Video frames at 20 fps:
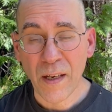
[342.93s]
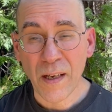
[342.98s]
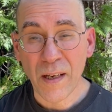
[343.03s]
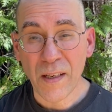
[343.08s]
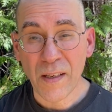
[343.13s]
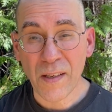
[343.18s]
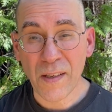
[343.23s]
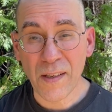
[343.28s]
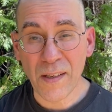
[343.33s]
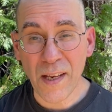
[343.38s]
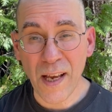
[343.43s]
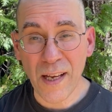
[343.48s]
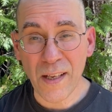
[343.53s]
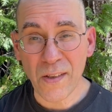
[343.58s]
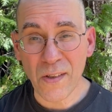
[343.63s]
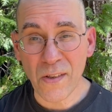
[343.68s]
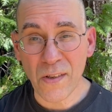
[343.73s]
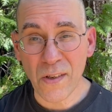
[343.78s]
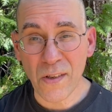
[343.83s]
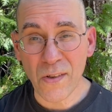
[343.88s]

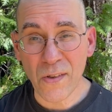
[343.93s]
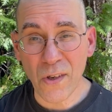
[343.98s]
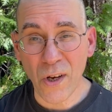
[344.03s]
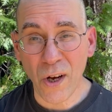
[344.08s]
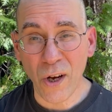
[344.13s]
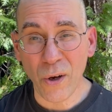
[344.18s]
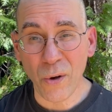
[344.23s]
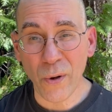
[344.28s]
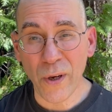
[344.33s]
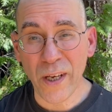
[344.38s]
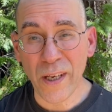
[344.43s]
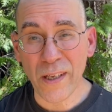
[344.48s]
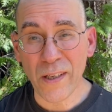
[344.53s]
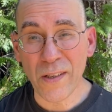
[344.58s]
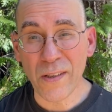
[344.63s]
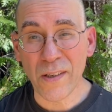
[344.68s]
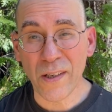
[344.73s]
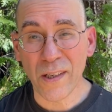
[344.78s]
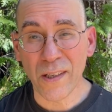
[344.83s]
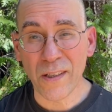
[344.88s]
Sense is
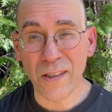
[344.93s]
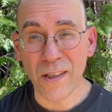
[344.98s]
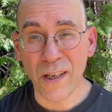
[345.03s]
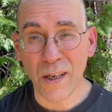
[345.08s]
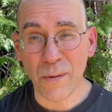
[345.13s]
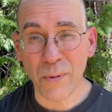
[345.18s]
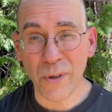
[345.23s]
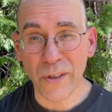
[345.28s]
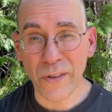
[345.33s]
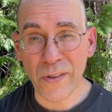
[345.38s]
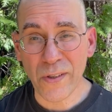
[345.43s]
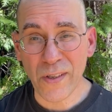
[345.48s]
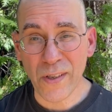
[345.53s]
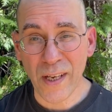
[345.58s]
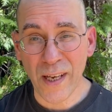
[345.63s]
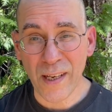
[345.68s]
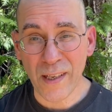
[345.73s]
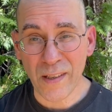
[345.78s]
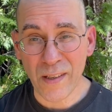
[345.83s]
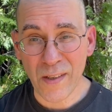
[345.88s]
always a double
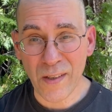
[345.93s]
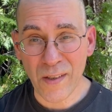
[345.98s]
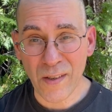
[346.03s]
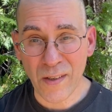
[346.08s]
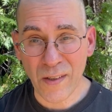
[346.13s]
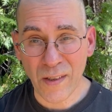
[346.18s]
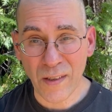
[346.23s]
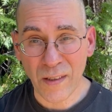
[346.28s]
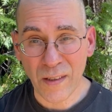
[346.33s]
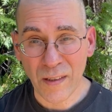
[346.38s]
sense.